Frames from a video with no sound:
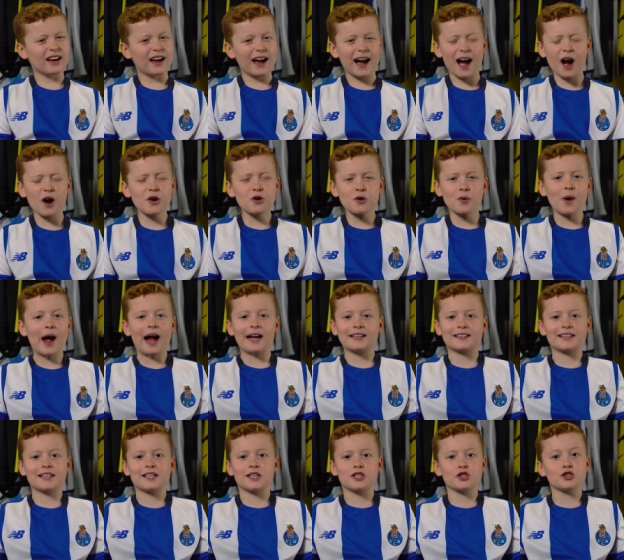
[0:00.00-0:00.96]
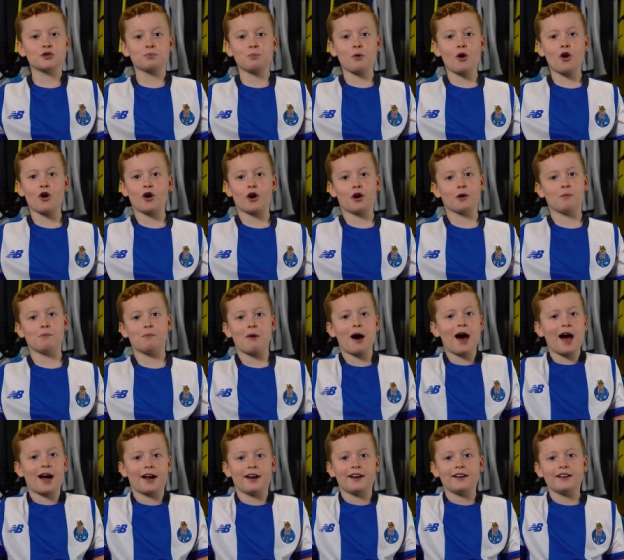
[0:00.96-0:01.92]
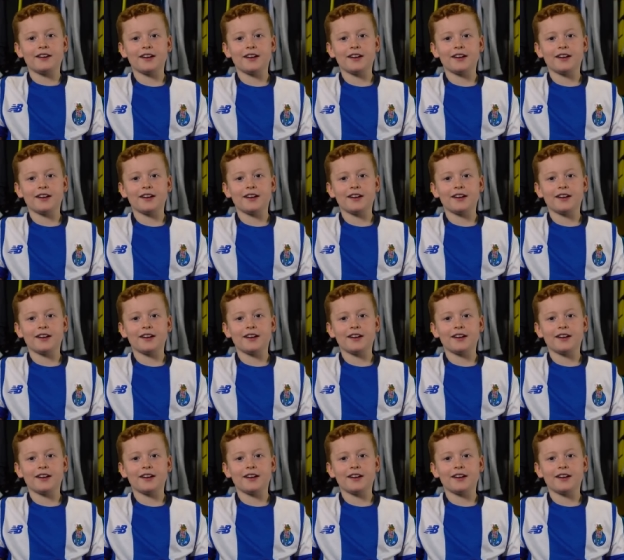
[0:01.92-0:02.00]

How do acting and sport combine?